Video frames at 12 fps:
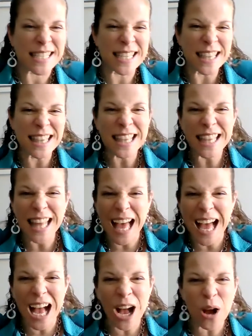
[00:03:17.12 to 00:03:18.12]
as
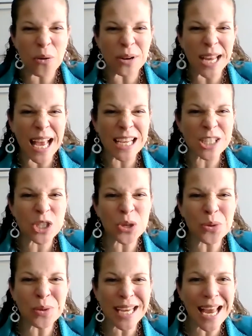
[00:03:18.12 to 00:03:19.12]
loud as
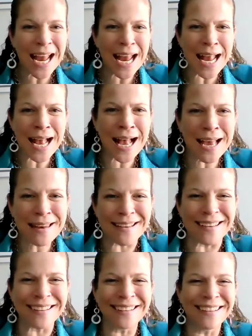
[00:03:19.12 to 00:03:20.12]
you
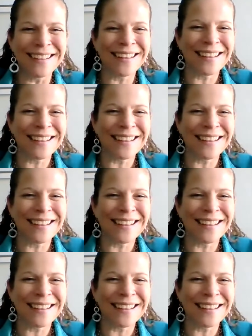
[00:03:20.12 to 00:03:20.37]
can.